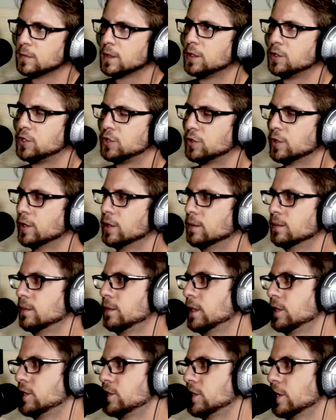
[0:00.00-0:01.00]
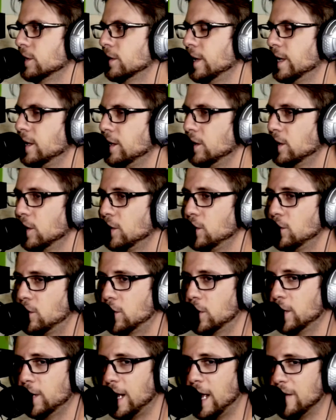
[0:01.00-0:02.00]
It's true. And, you
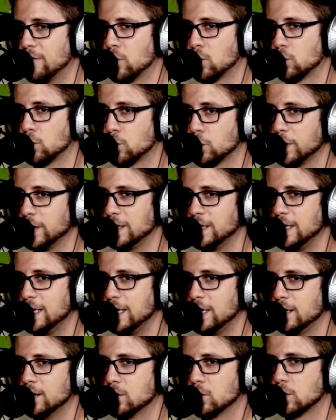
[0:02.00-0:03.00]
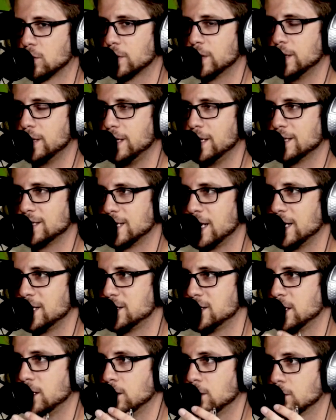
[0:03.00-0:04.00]
could have a really, really
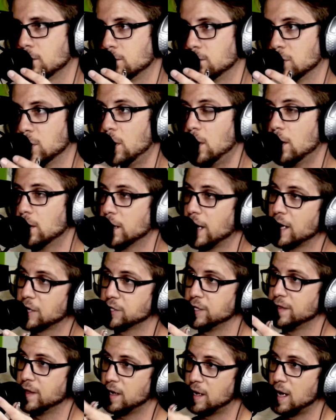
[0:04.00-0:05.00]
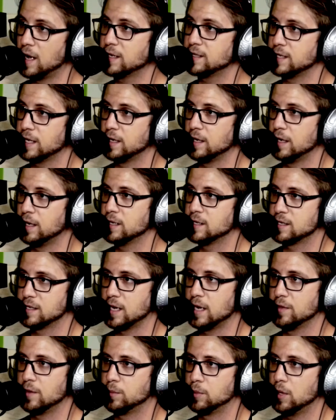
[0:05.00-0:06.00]
enticing blog. Actually, the content
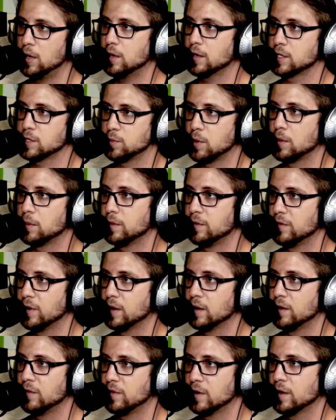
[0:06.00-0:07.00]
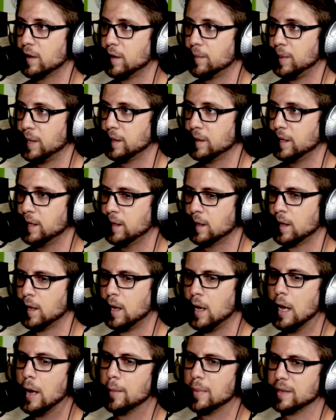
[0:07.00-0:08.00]
inside the blog is probably very, very appealing.
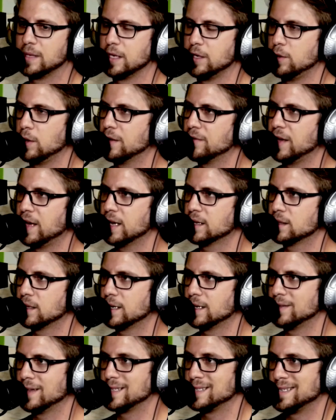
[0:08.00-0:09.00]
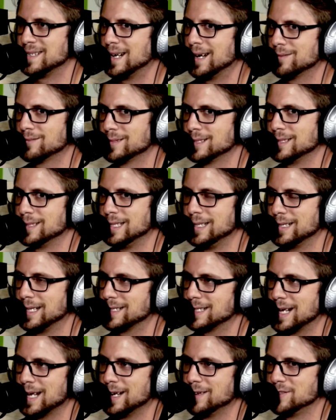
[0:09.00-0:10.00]
But then you have a headline that's
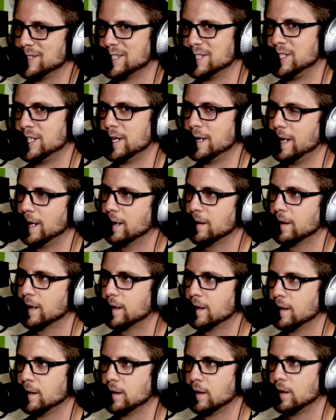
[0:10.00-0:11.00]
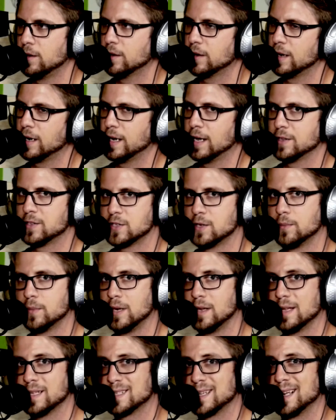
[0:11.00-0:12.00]
kind of just generic. You're going to get
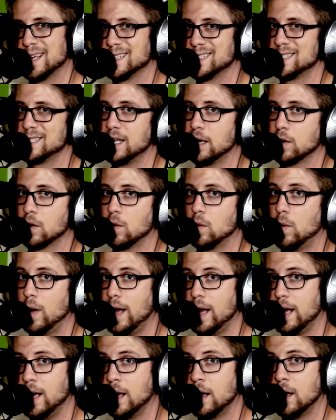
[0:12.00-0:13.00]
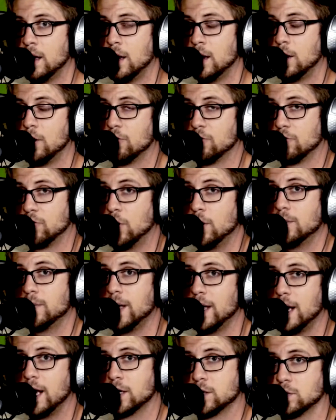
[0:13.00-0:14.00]
somebody that's going to steer away from
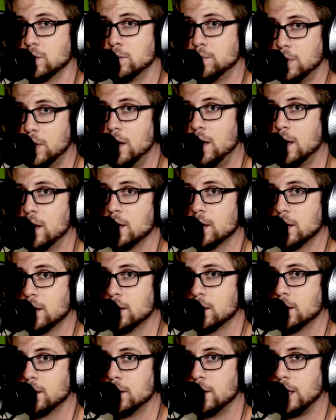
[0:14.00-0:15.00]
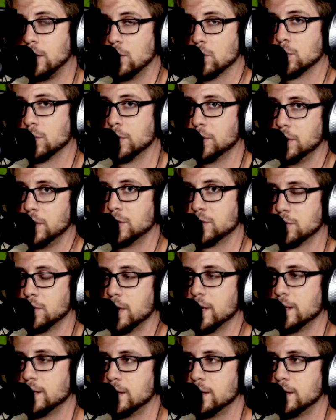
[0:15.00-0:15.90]
that actual blog that you're really trying